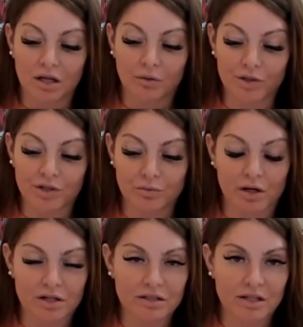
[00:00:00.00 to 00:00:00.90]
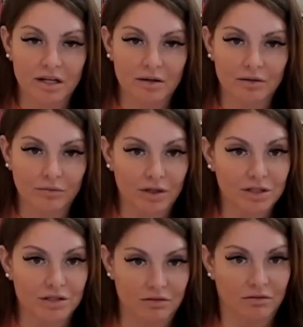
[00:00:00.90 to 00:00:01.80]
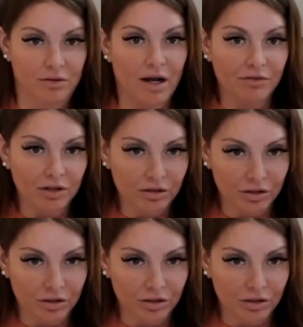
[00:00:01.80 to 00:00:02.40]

What you want to say once you have a